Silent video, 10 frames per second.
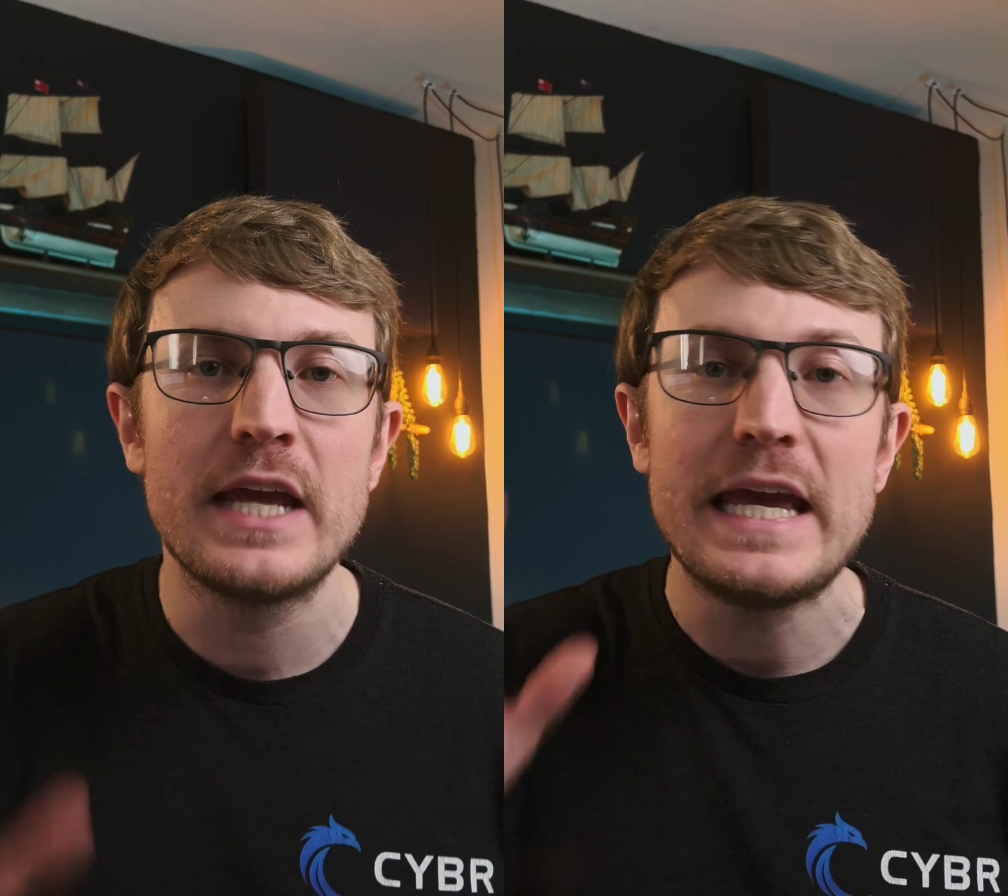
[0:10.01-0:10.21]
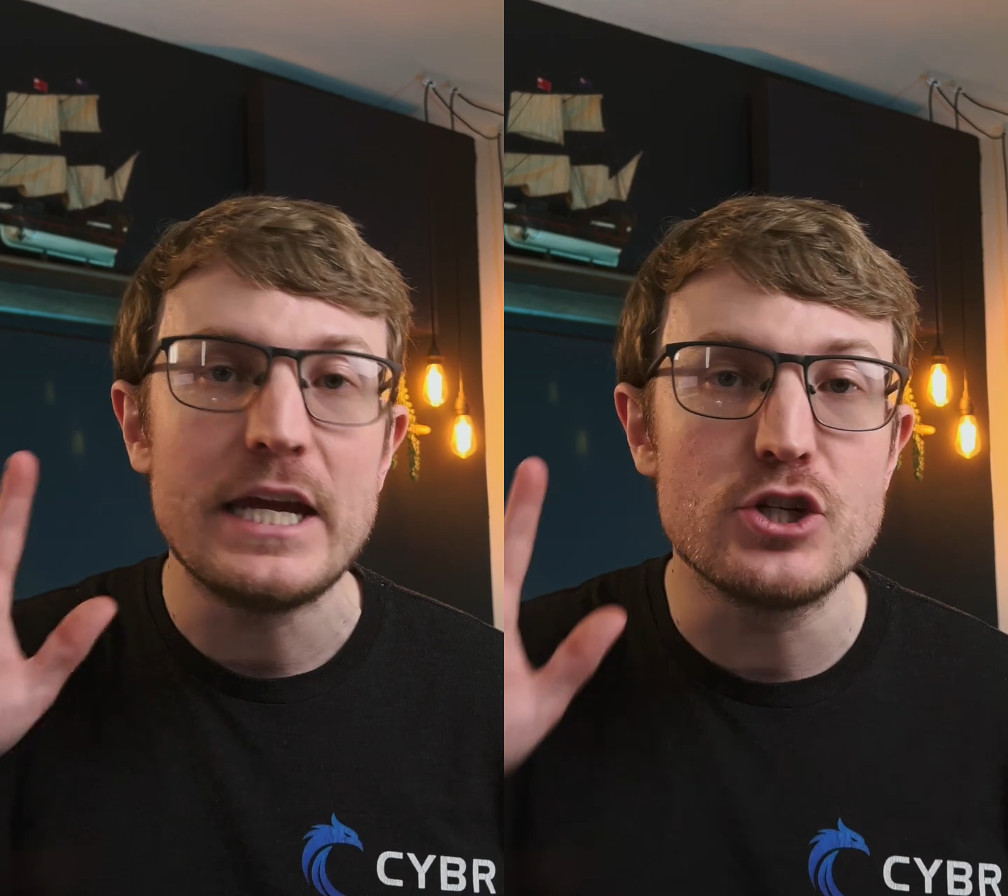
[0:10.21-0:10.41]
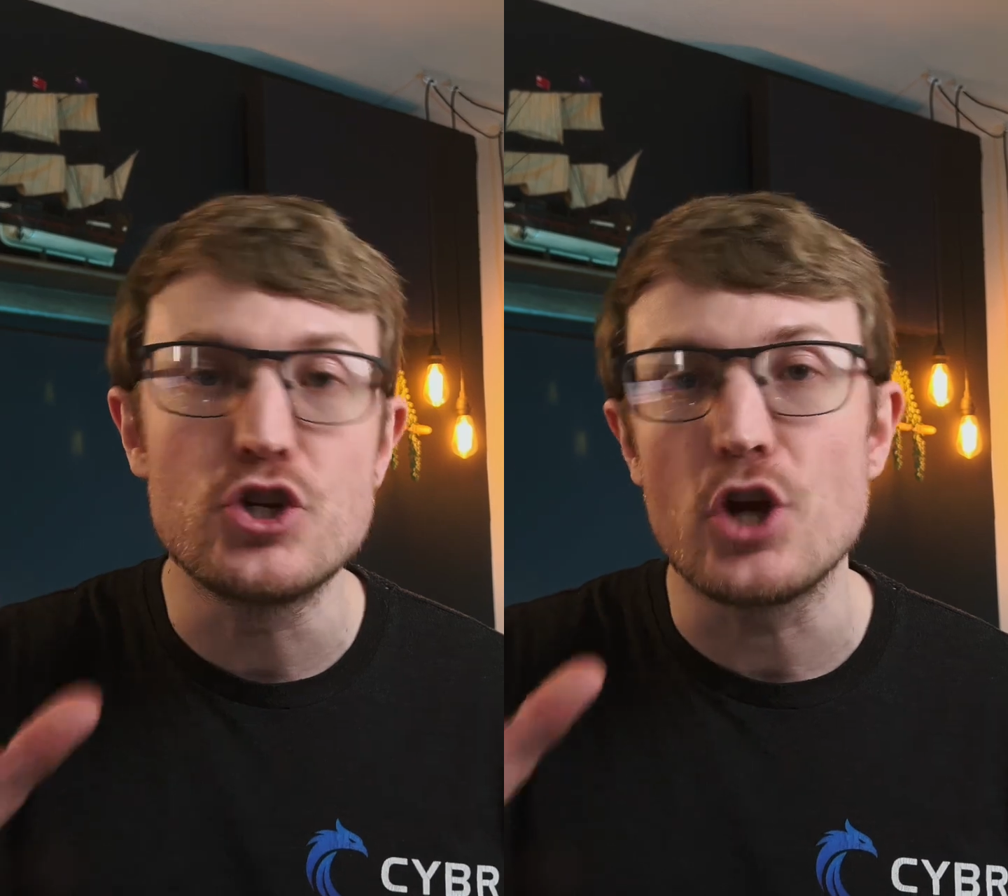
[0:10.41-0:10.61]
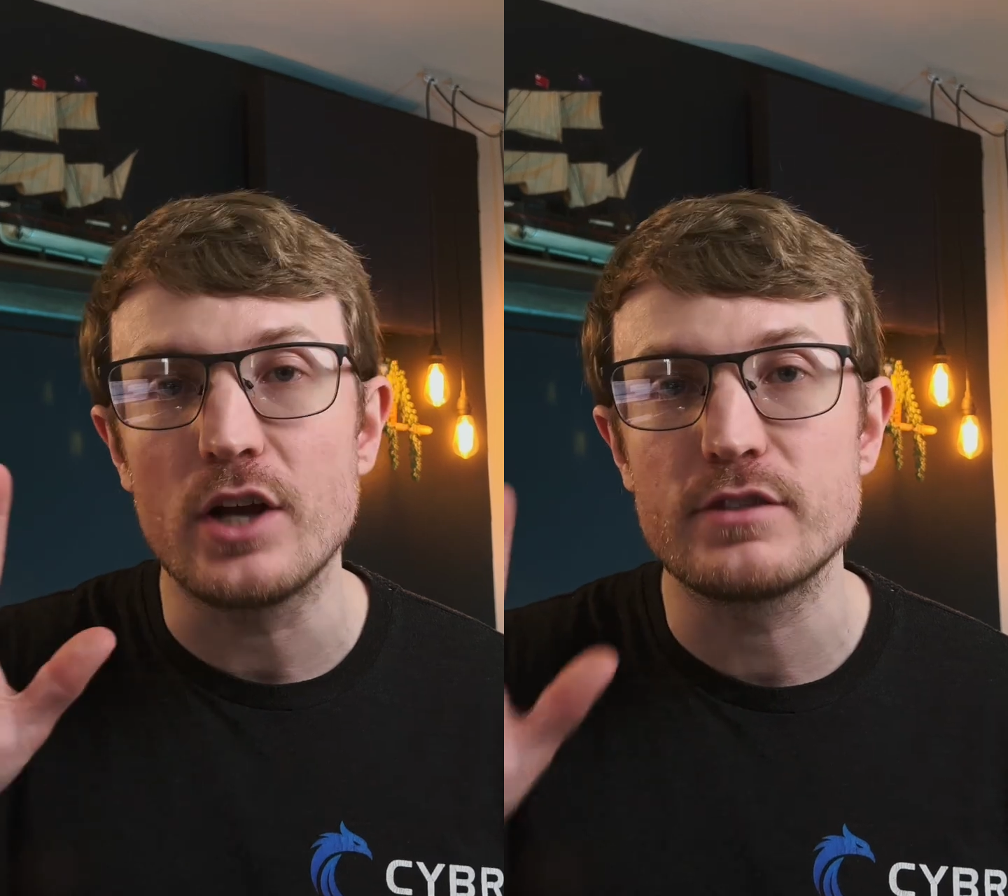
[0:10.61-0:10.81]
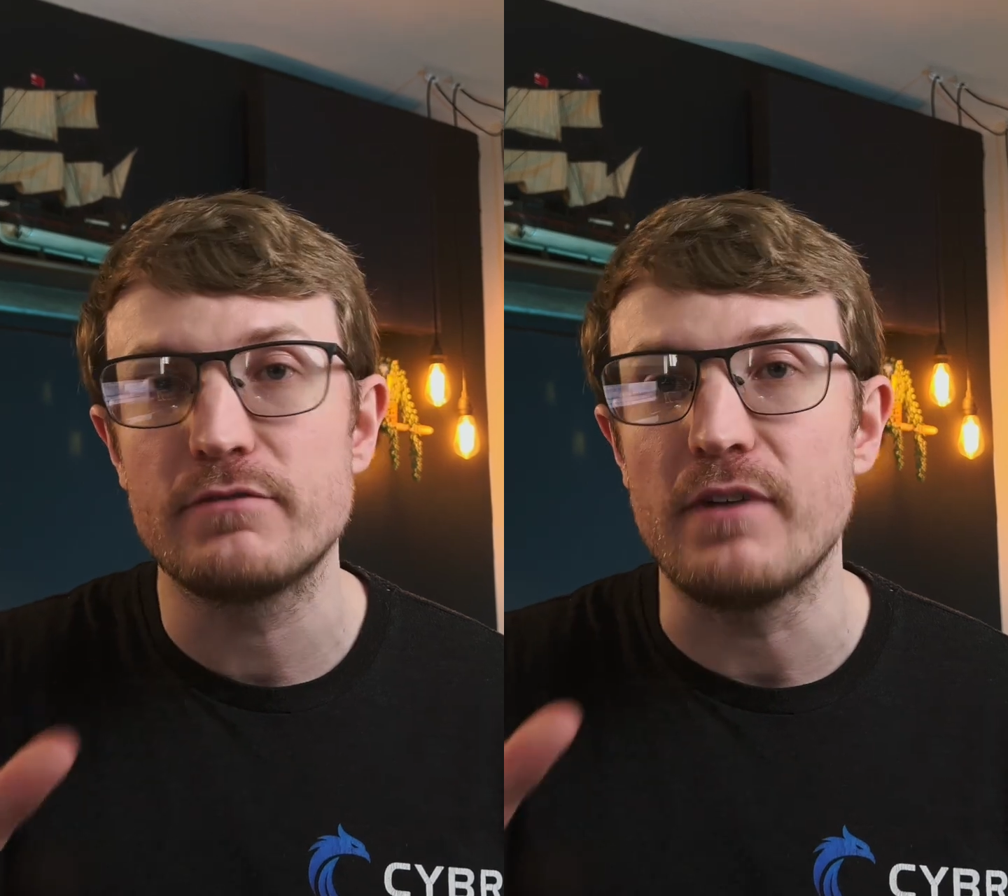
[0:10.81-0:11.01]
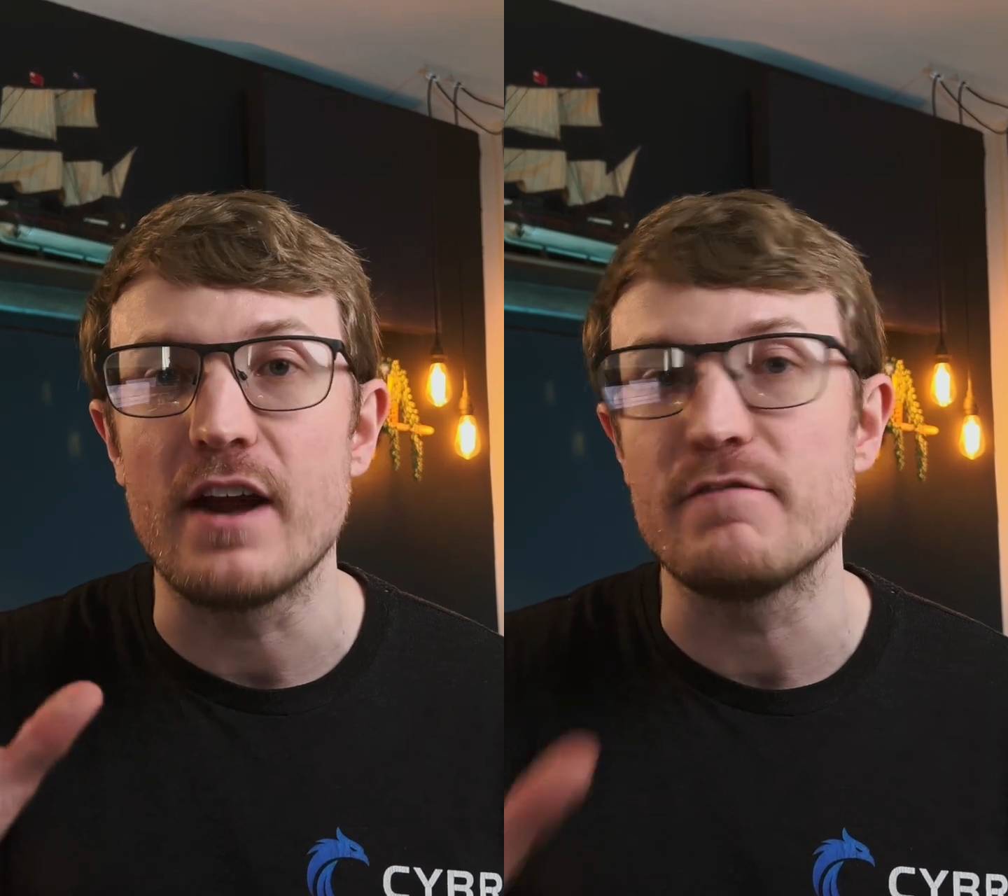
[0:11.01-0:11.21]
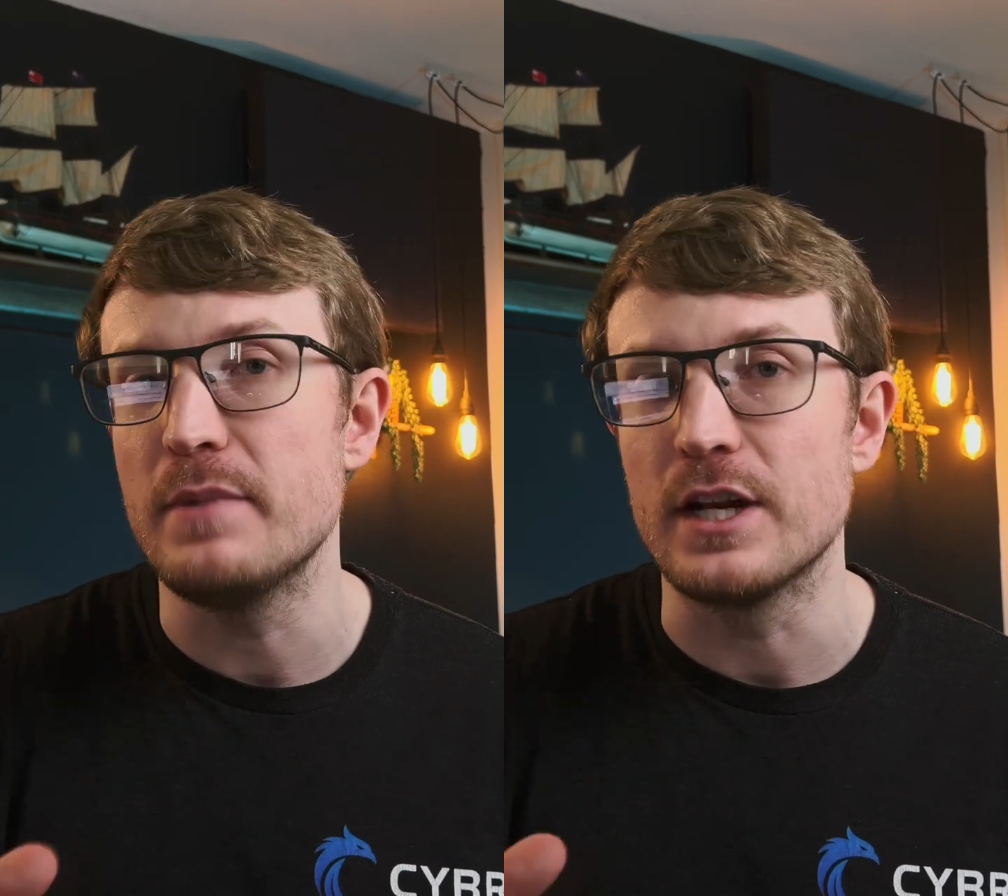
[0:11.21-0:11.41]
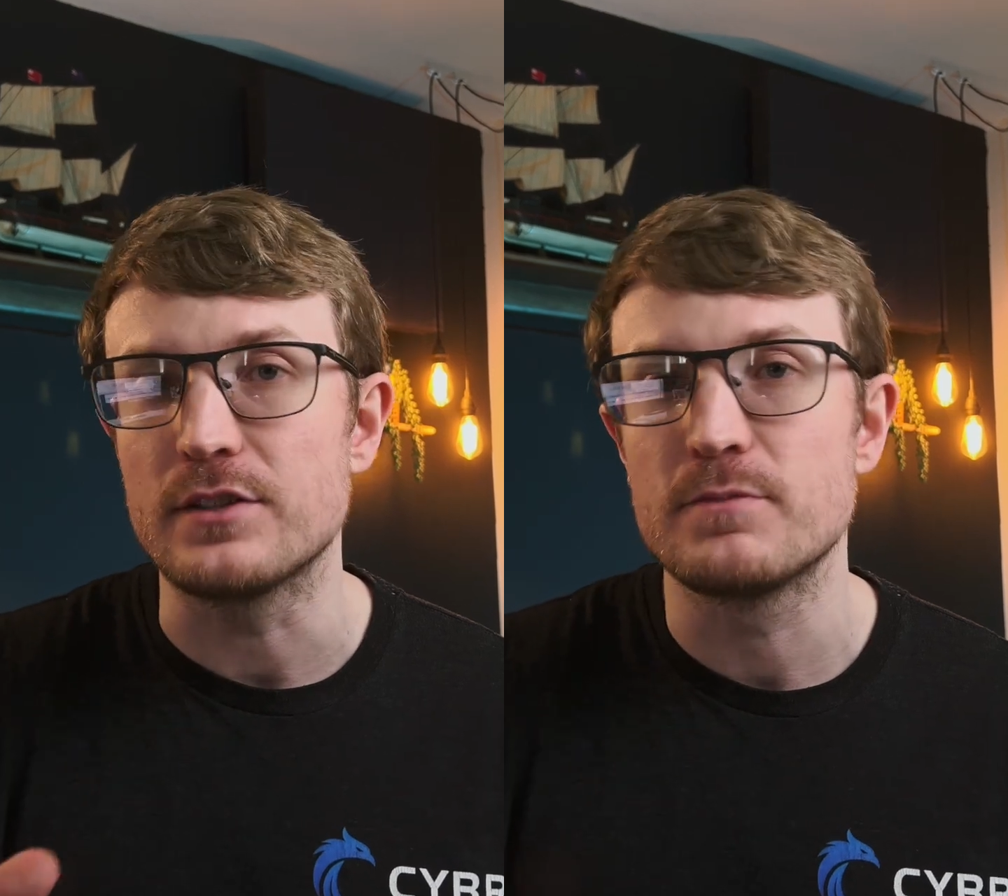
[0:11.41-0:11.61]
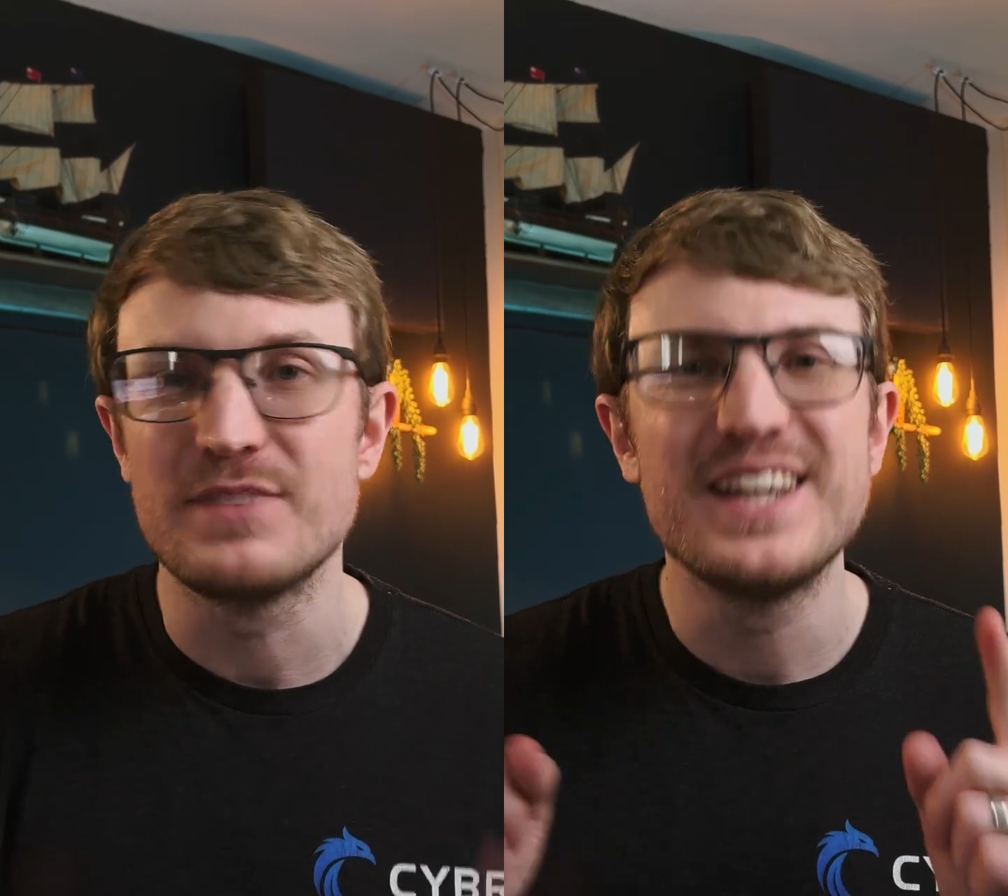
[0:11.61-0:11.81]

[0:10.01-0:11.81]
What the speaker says: in just 5 minutes.